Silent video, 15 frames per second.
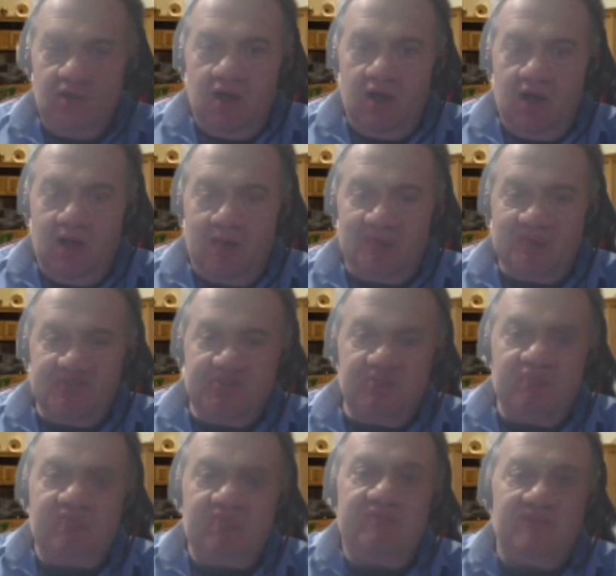opposition
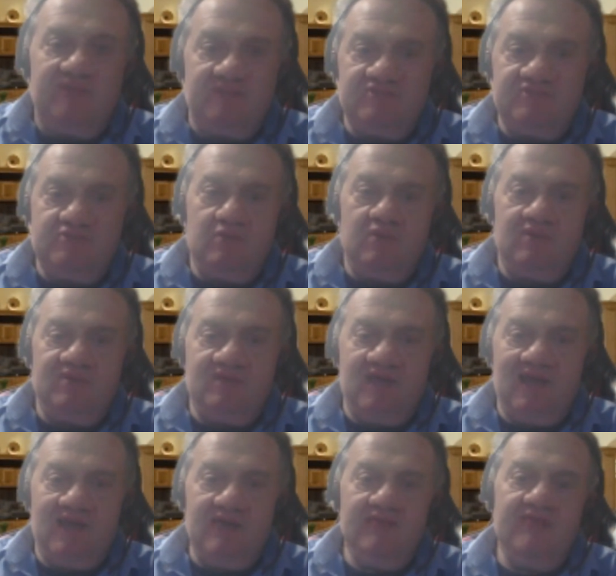reflex to
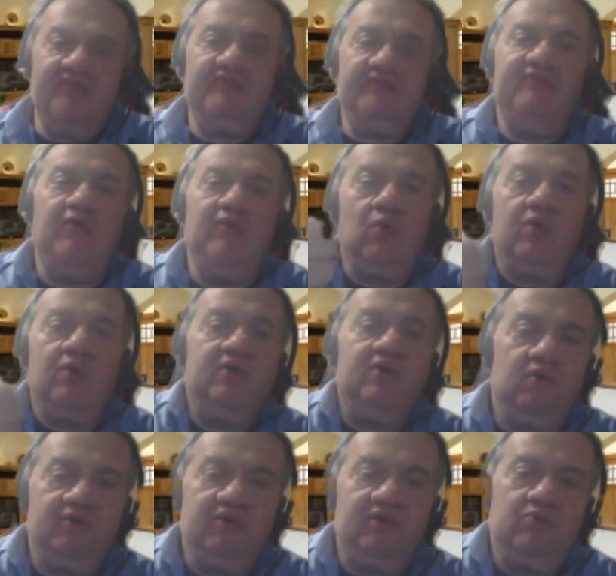attack forward
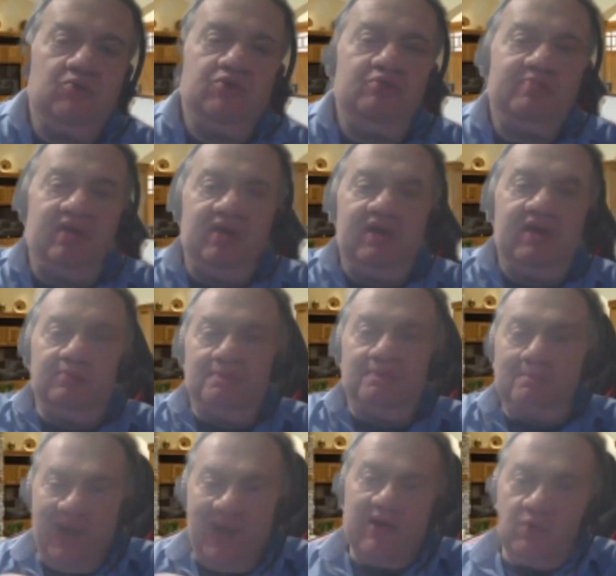when you're being held
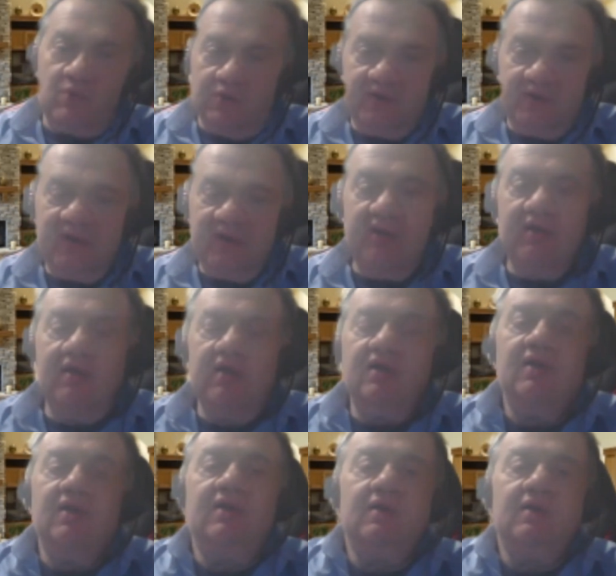backward.
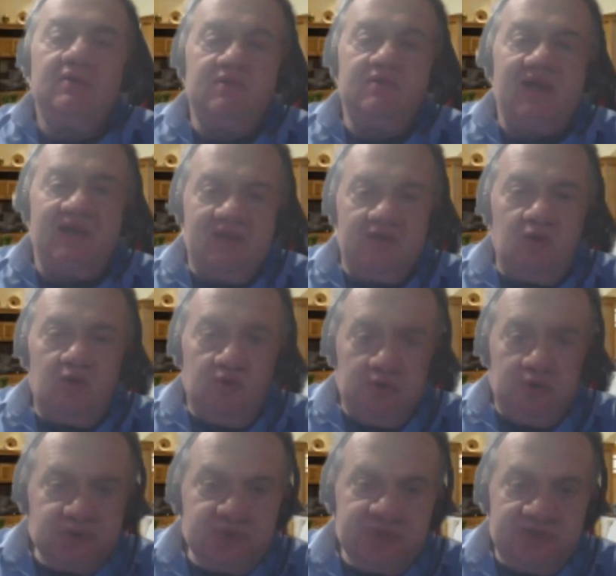That dog will
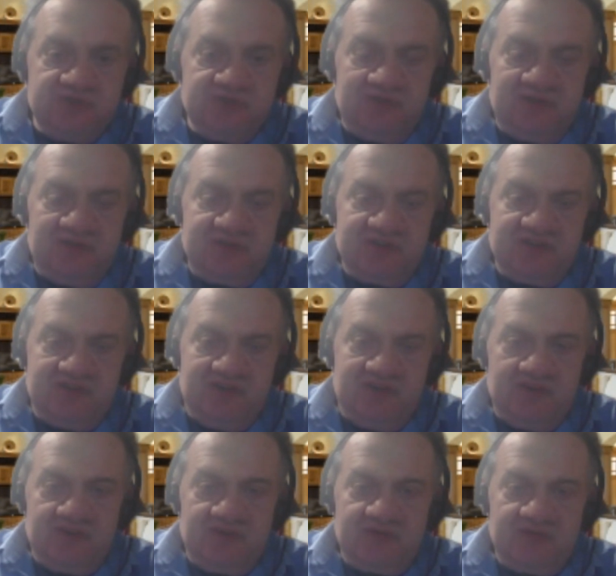also display the same
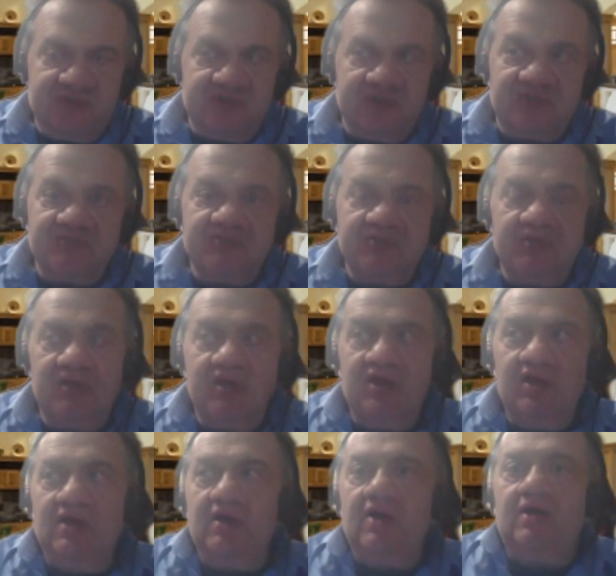characteristics.
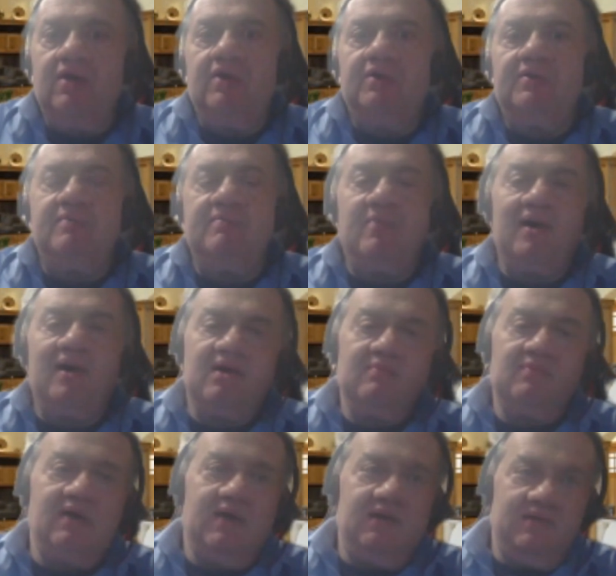The bottom
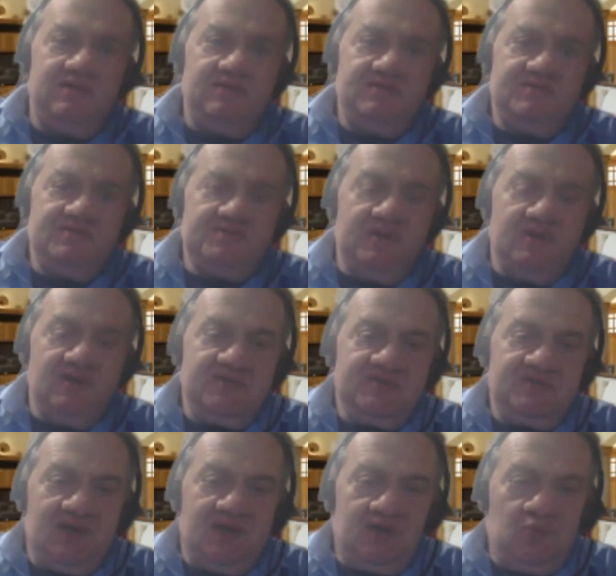line is
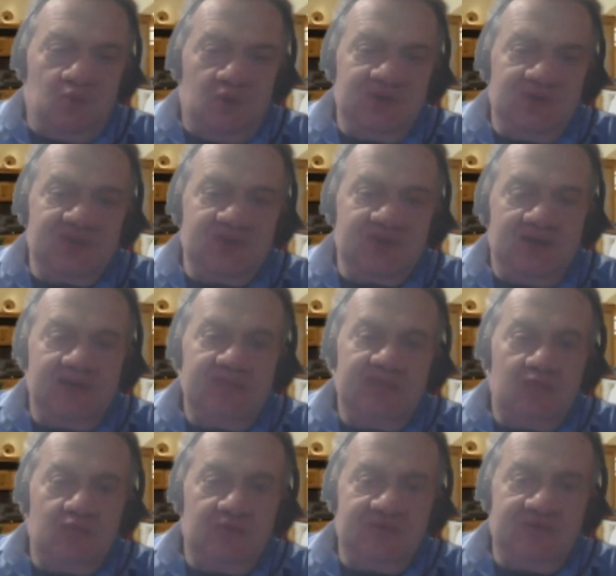that at one time there
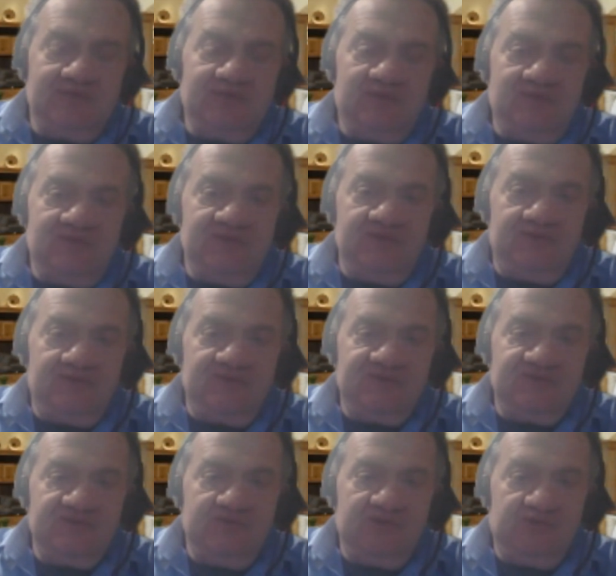were temperament
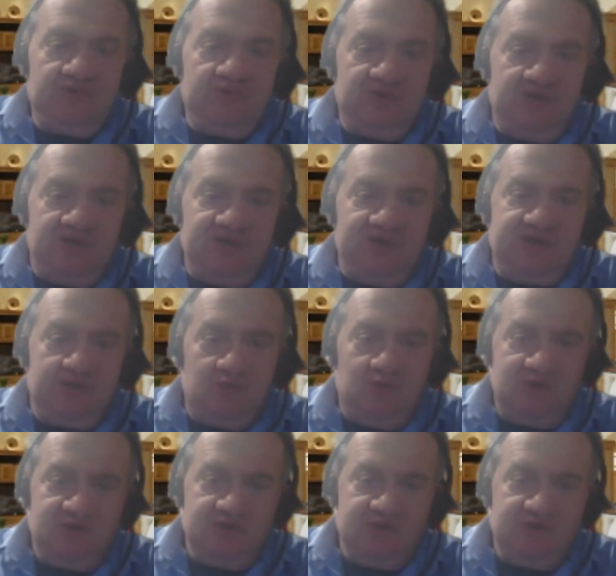differences between East and West